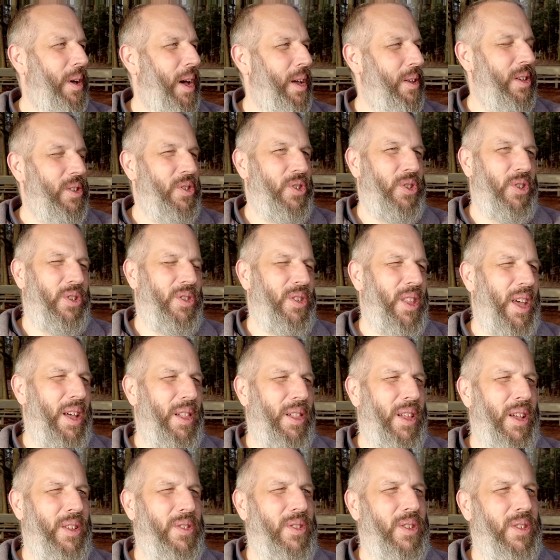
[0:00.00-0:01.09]
It's just
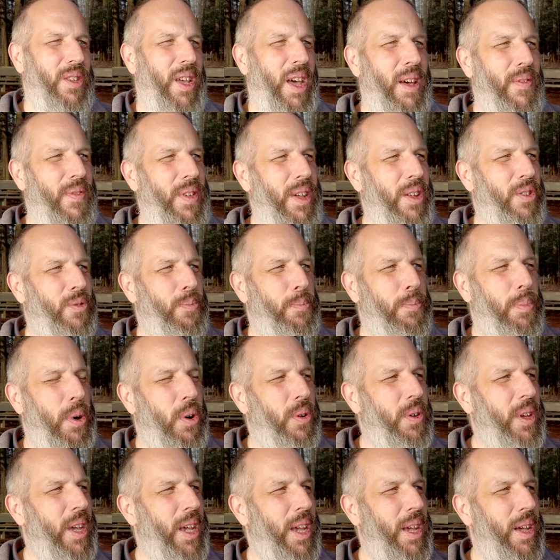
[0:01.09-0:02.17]
that lens is heavy, it's
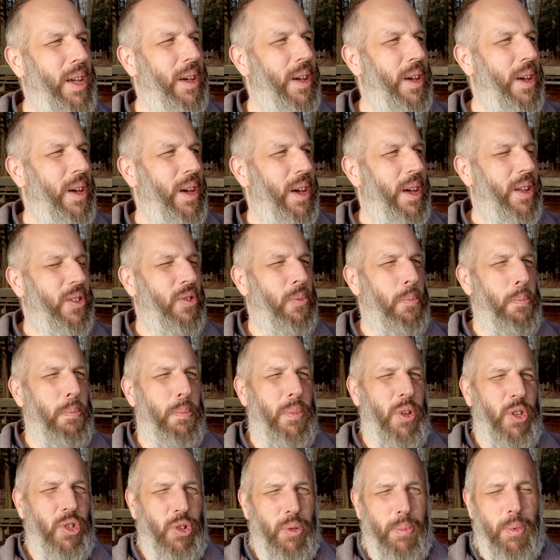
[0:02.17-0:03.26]
bulky, it's
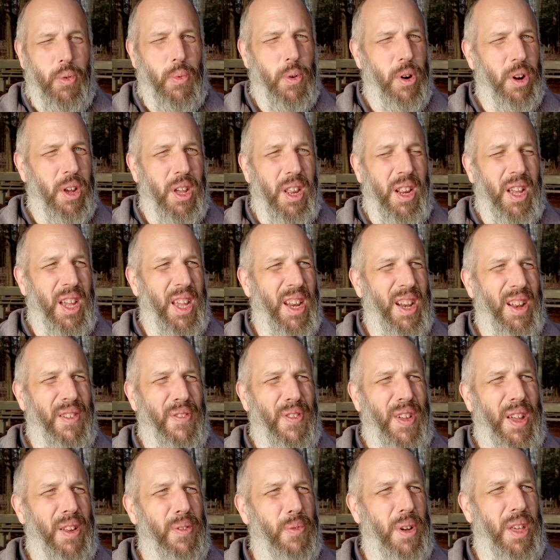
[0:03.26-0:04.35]
miserable working in an
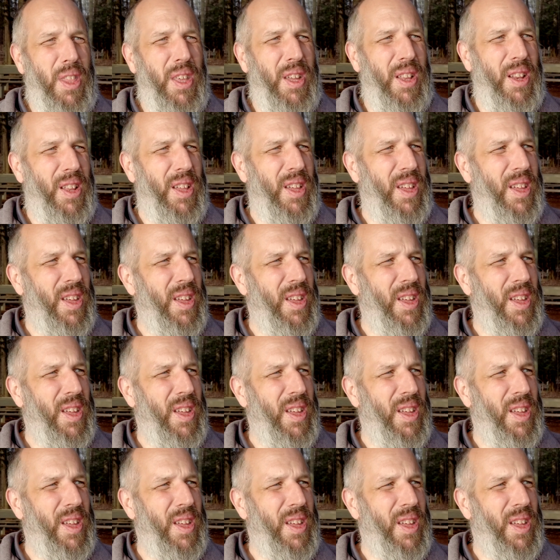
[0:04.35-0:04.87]
event with it.